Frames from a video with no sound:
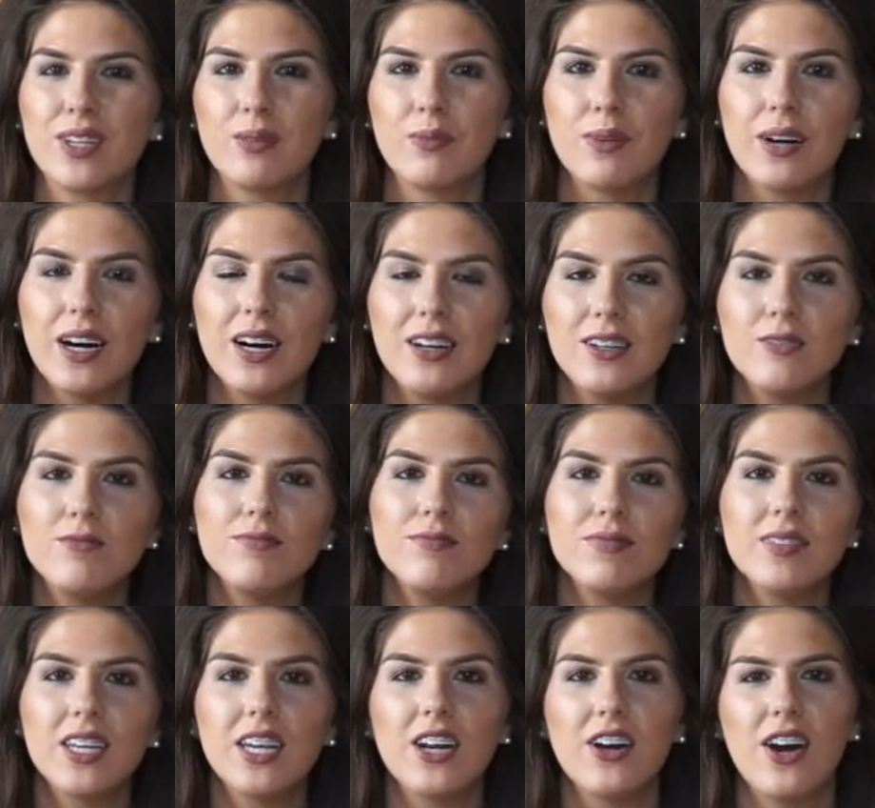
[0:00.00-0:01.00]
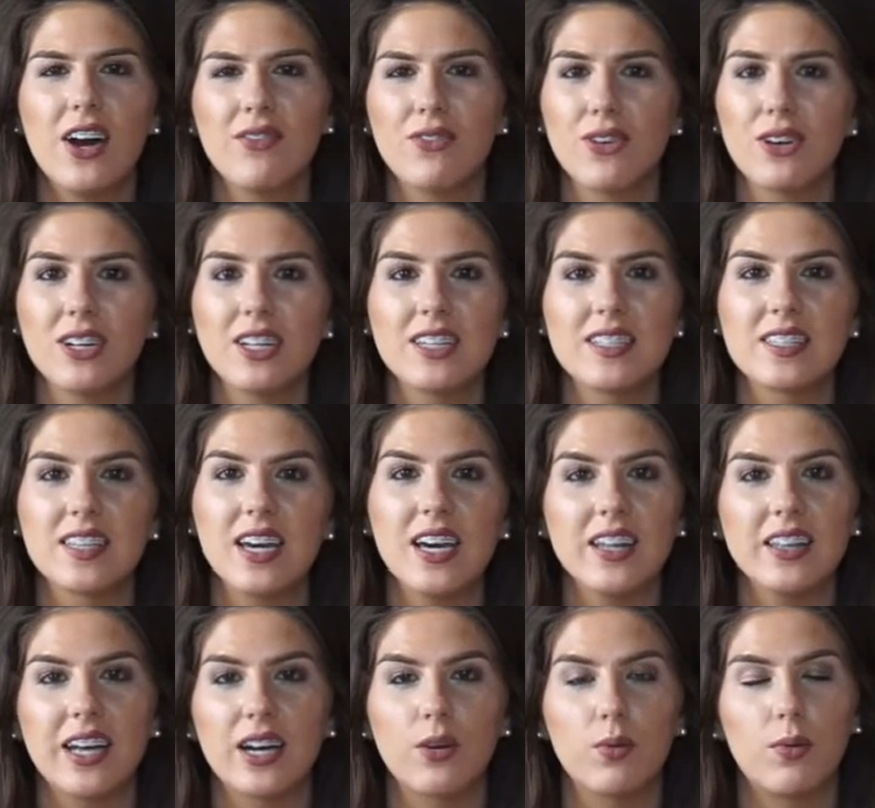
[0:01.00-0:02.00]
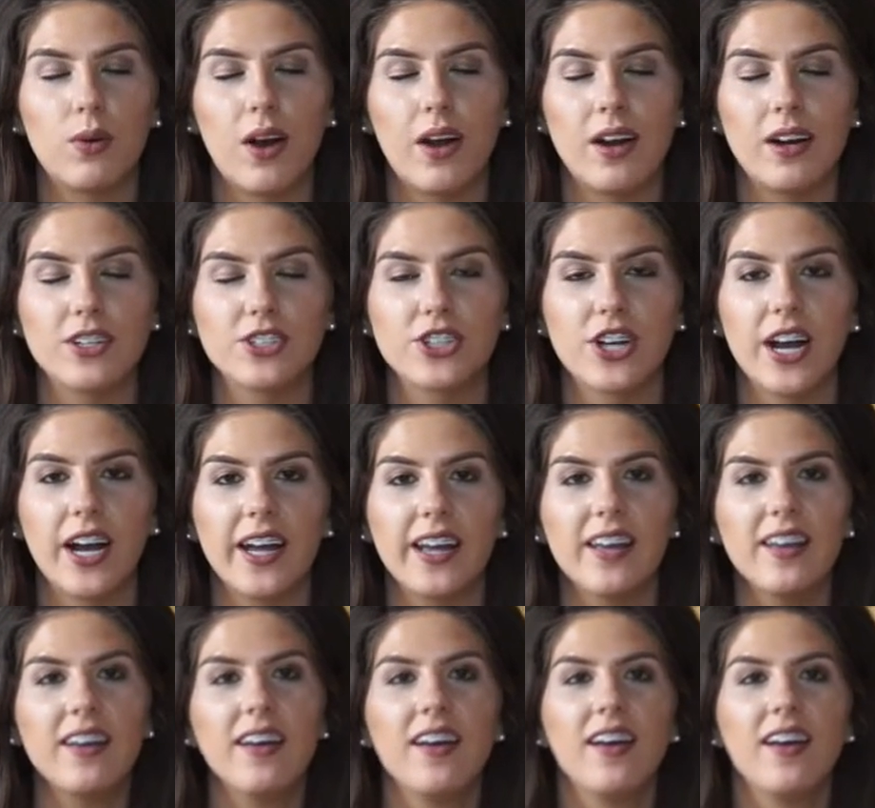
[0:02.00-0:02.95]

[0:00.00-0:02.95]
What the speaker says: well, you know, I have oily skin, like why not try it?